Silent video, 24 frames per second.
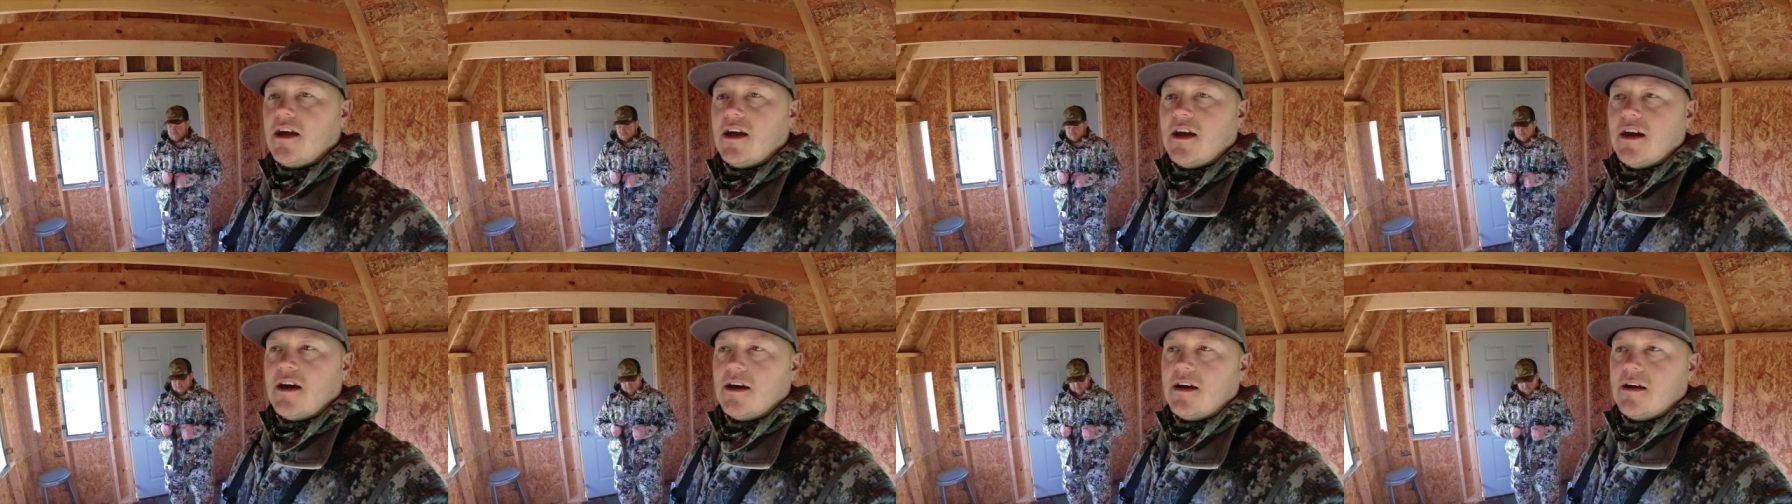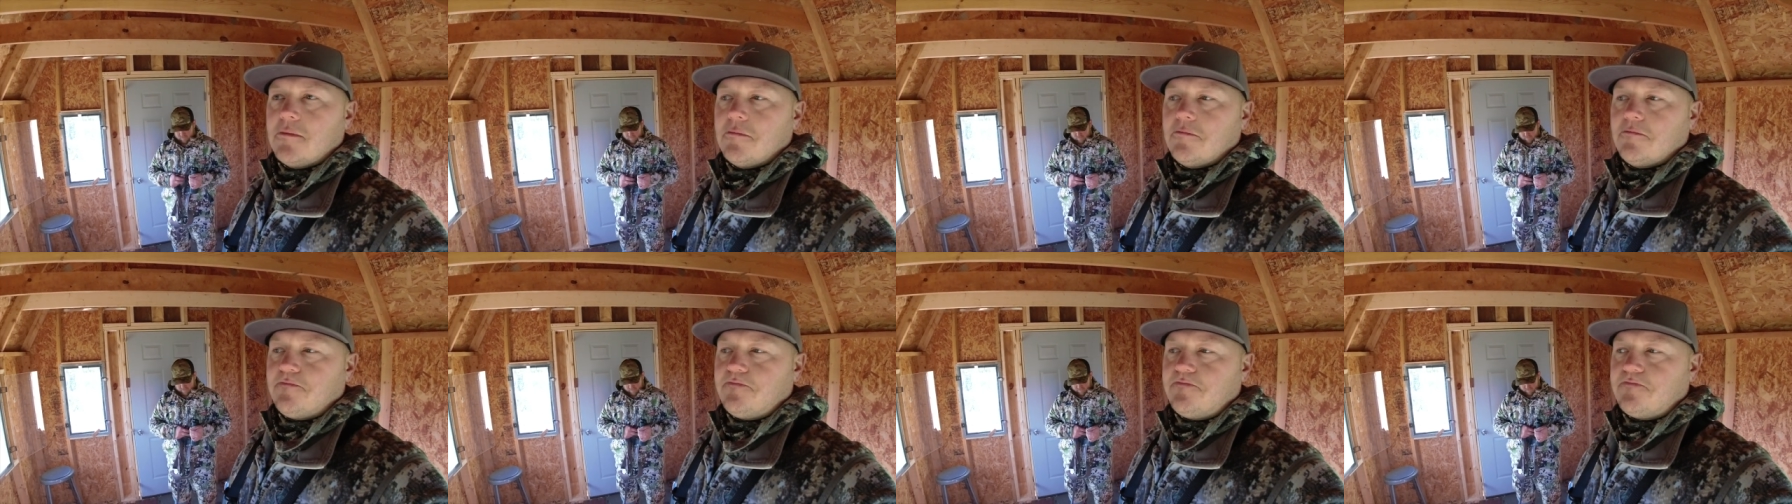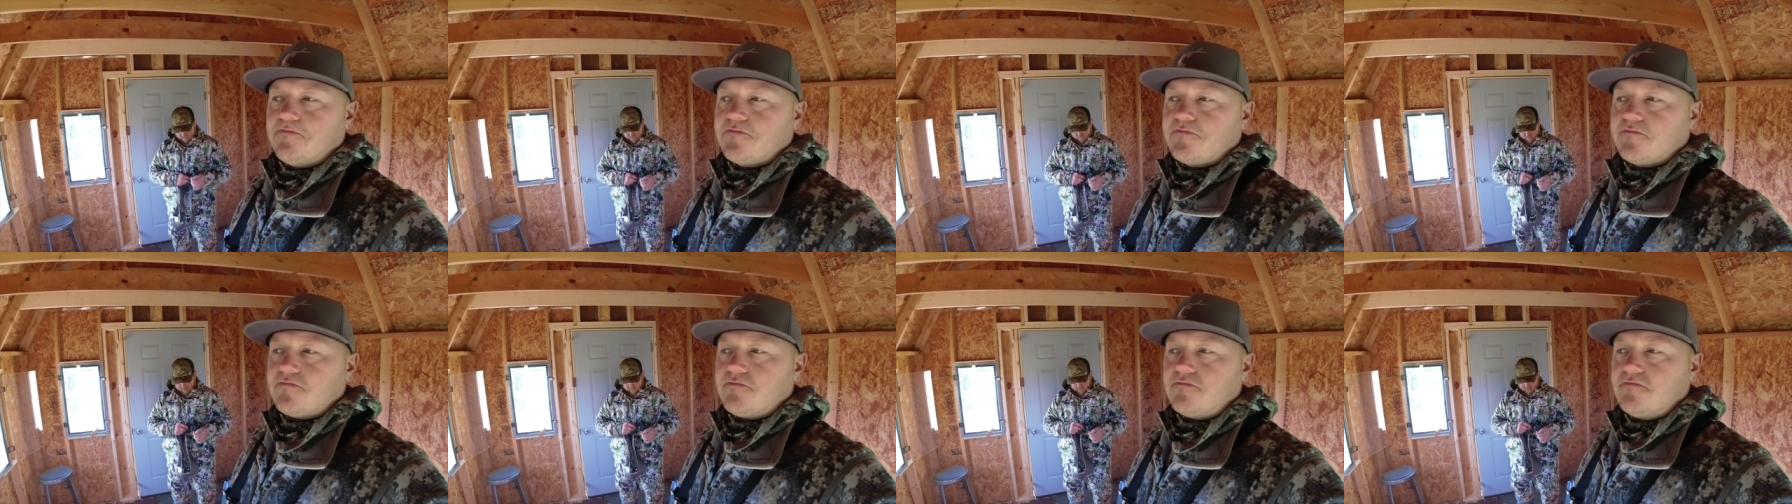Um,
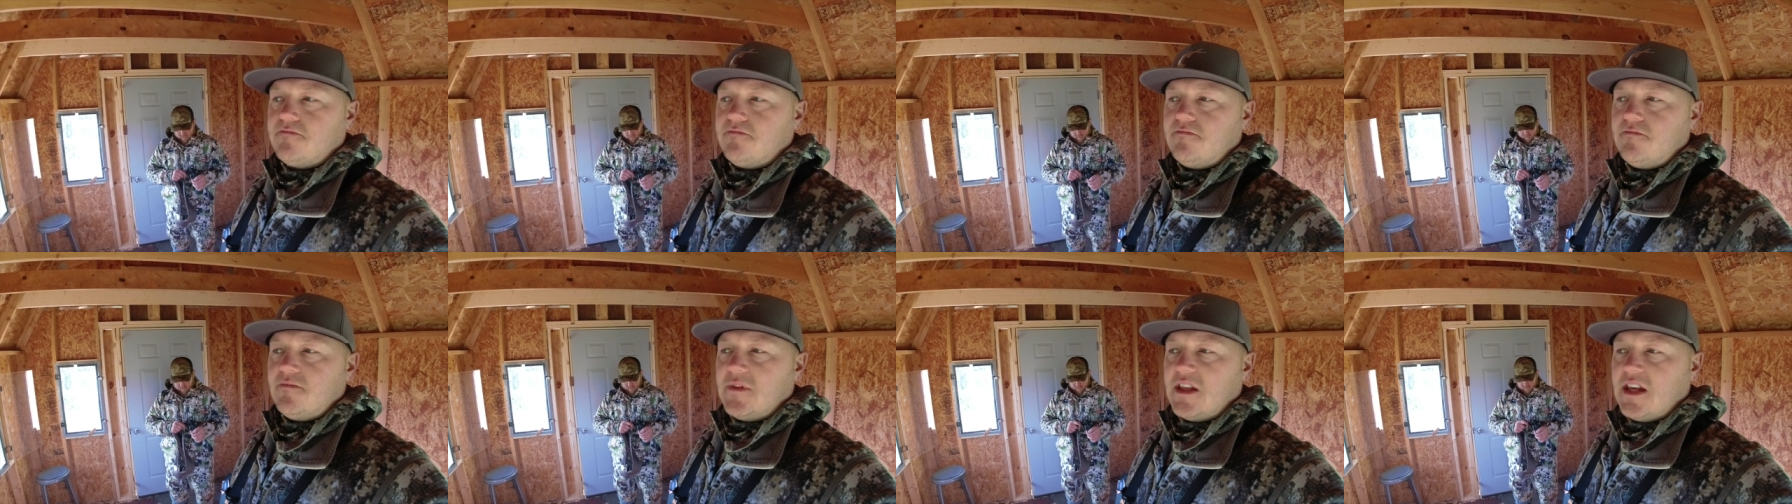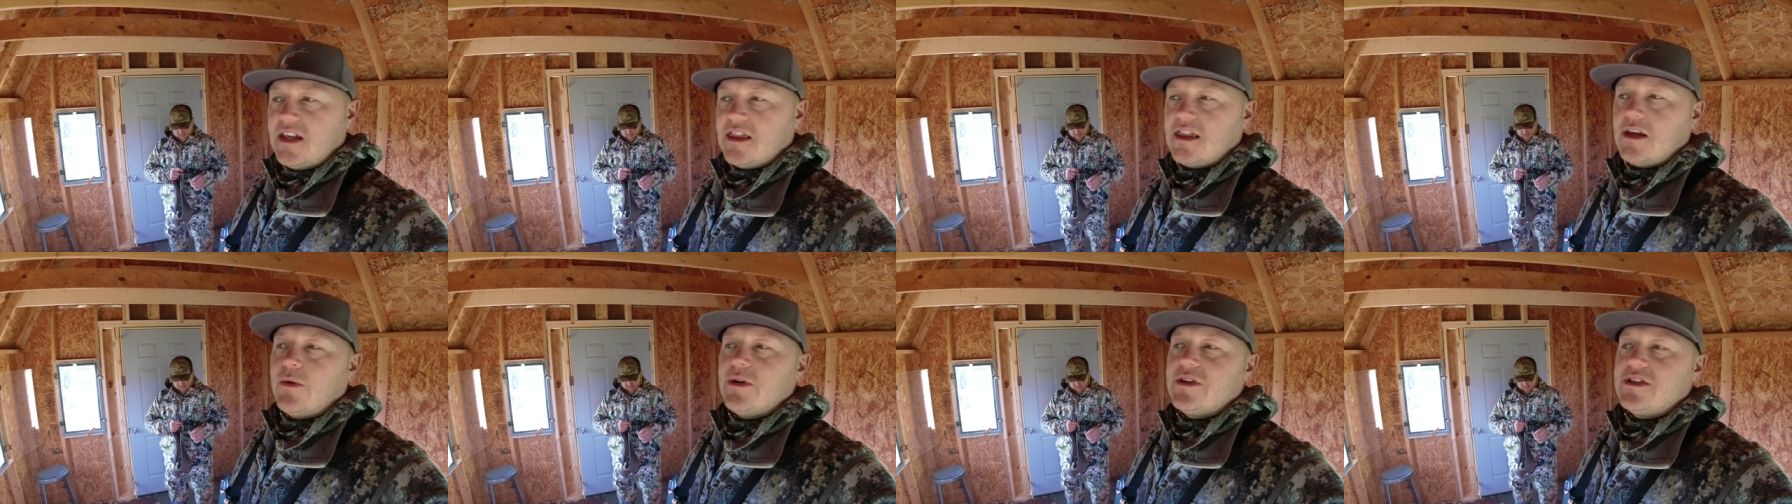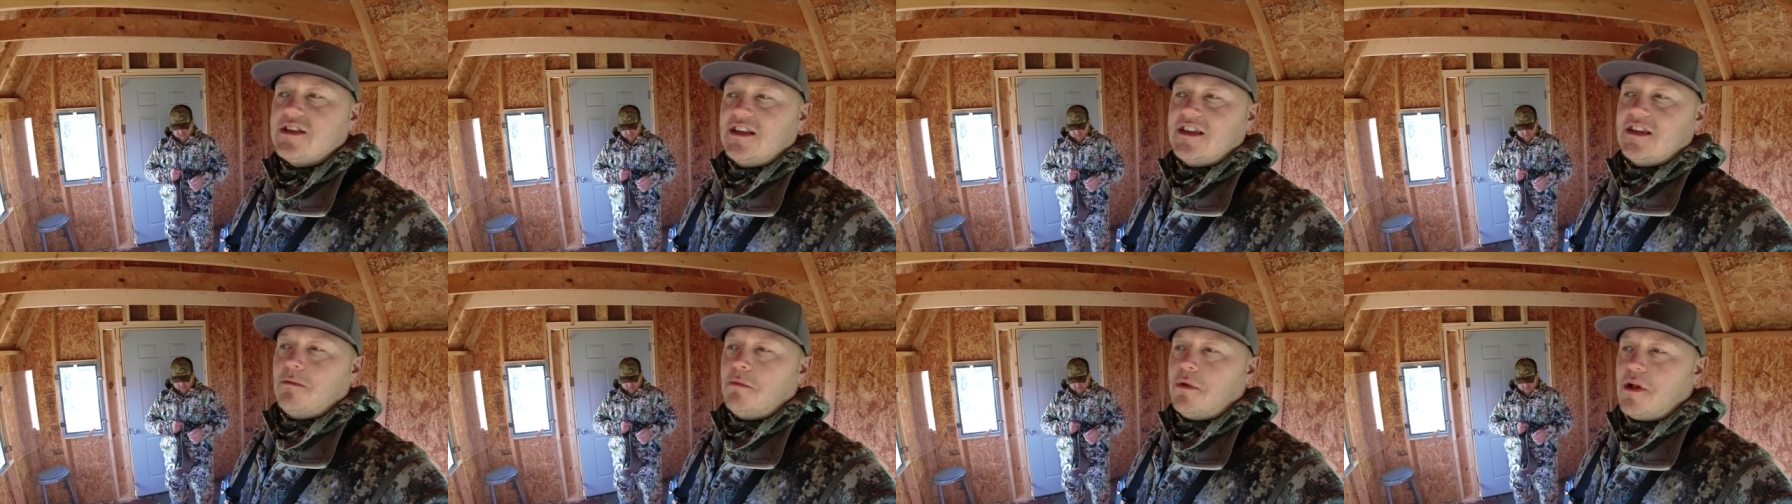and then we've
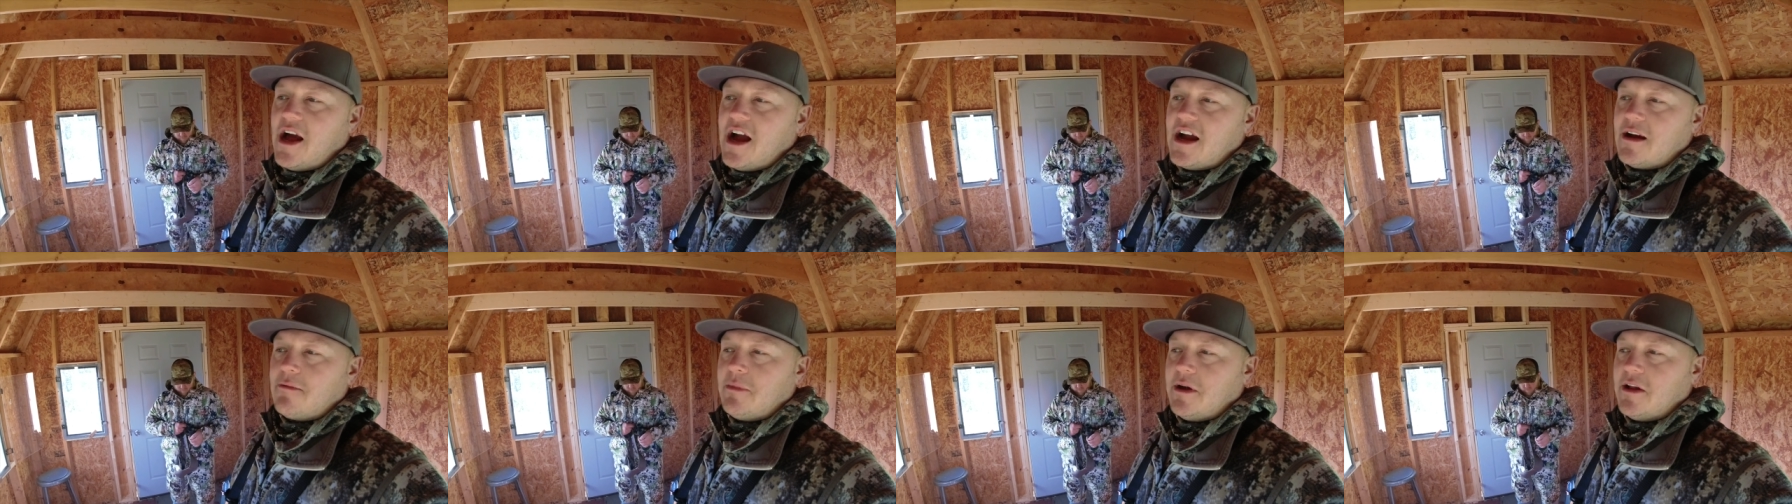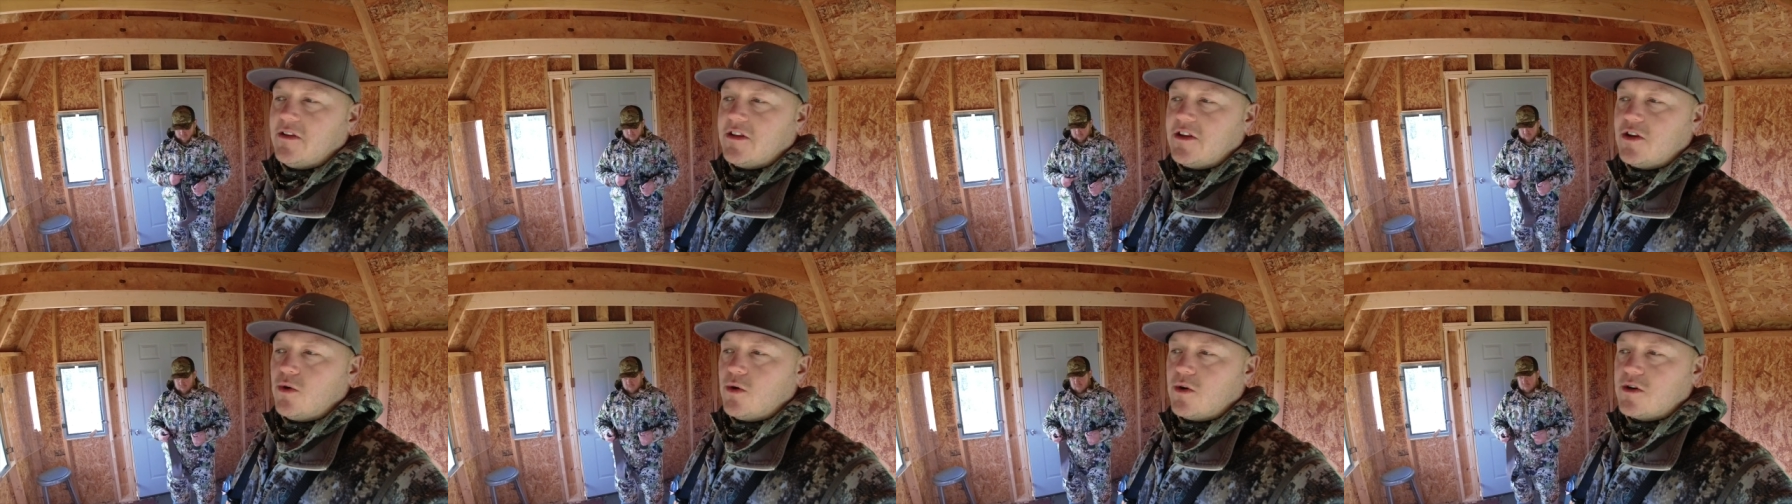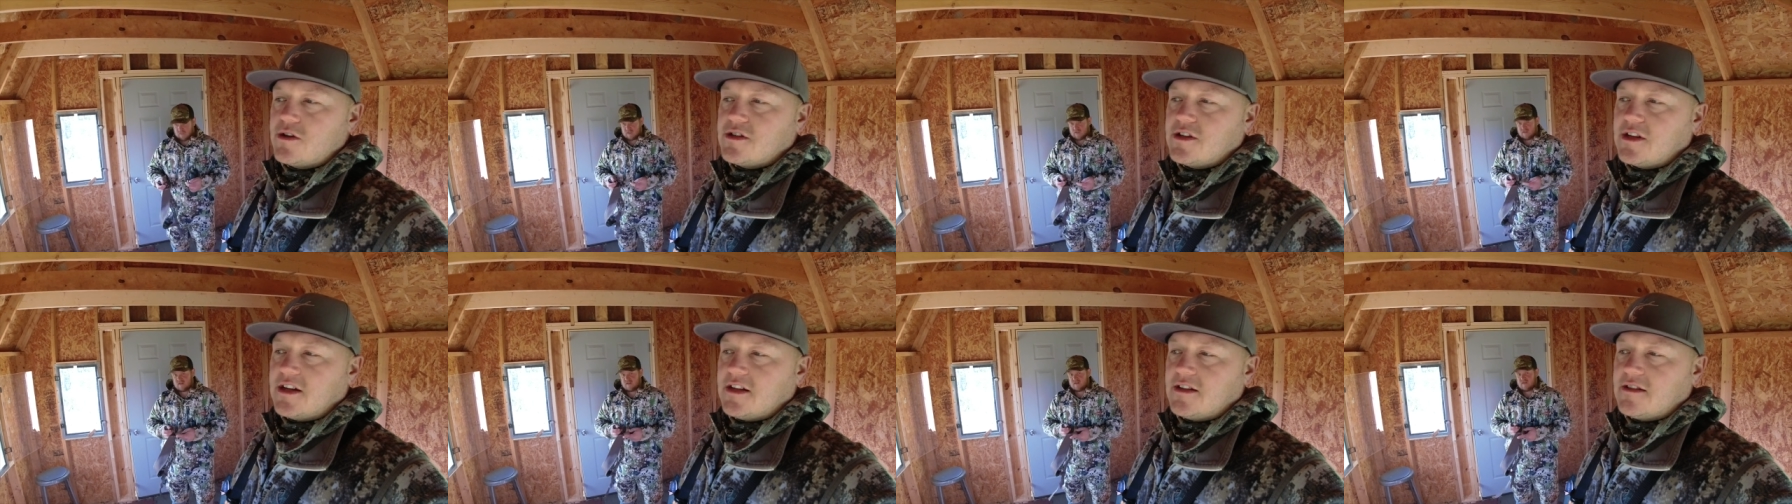seen the black belly
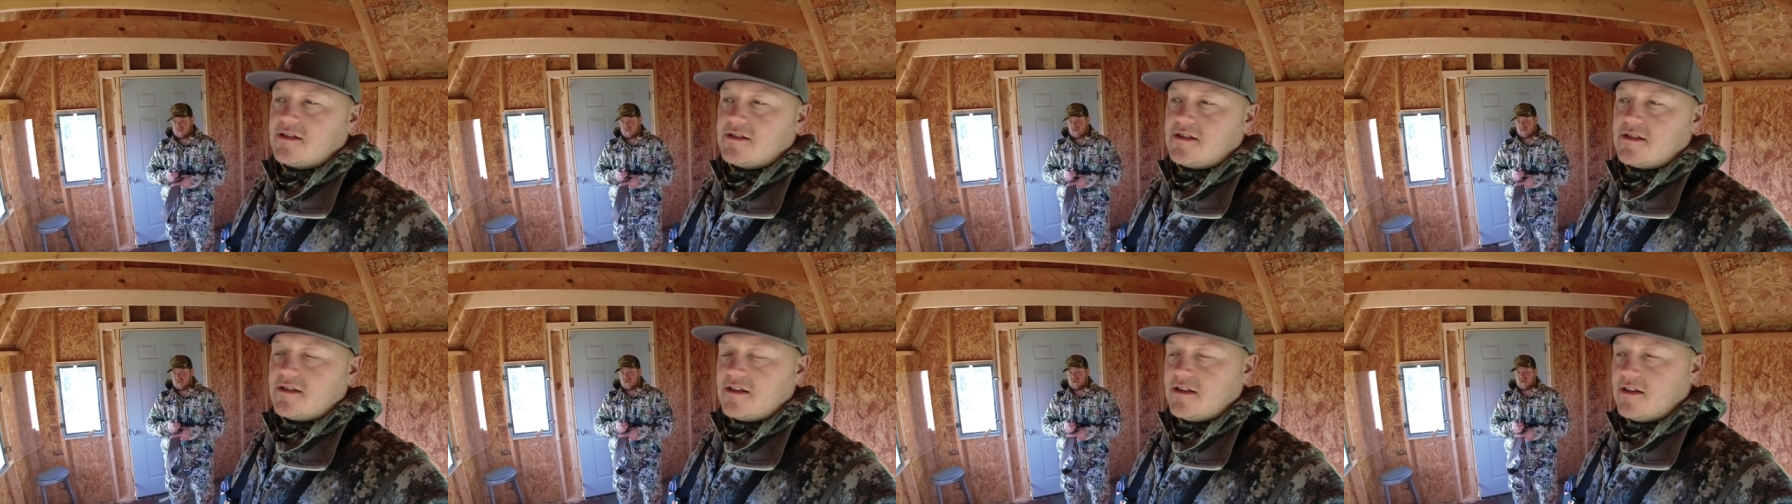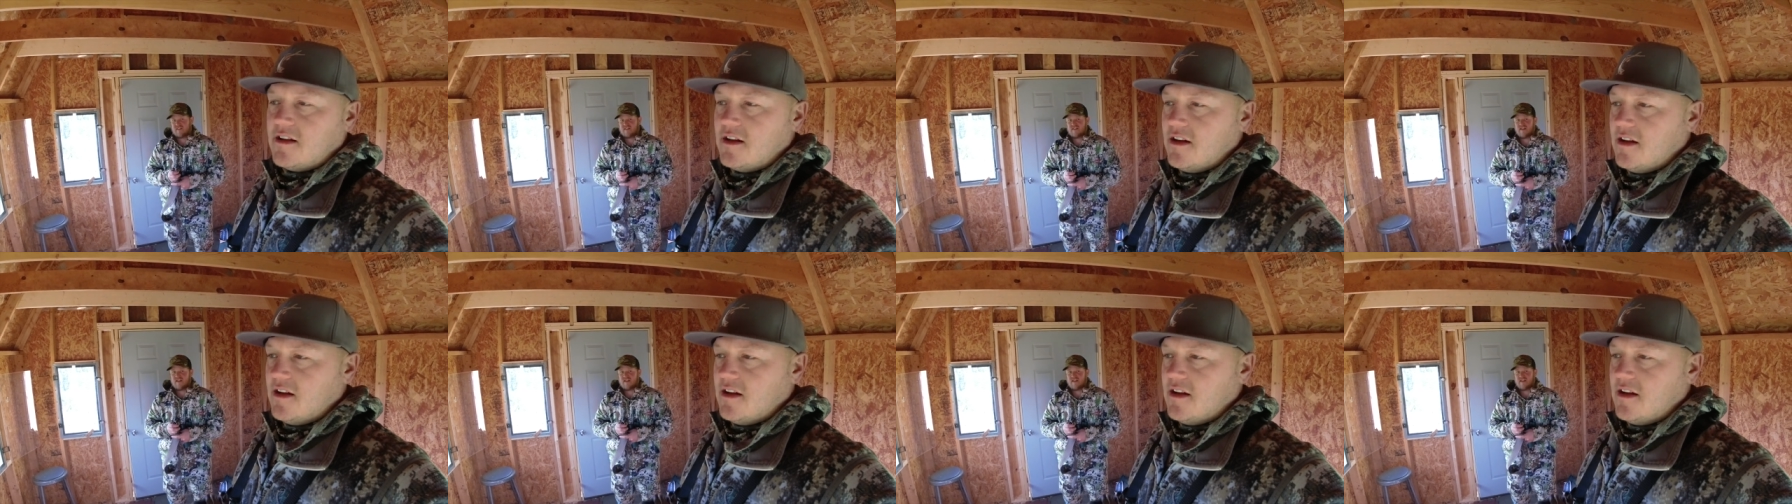Corsicans.